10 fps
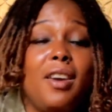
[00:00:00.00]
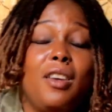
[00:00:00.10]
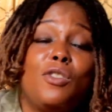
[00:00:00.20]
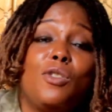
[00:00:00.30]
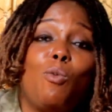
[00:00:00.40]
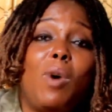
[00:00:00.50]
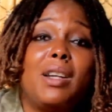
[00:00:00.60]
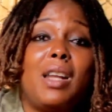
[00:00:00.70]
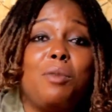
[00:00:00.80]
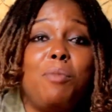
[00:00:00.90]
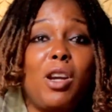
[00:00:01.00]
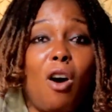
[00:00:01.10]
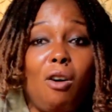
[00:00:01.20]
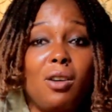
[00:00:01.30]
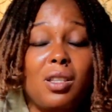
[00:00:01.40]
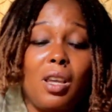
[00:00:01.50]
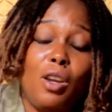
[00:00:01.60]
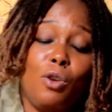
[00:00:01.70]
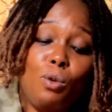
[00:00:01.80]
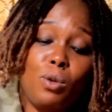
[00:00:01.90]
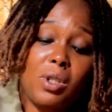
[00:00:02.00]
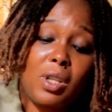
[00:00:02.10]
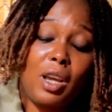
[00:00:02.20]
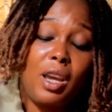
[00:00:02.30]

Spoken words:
He is the one that made us. He knows.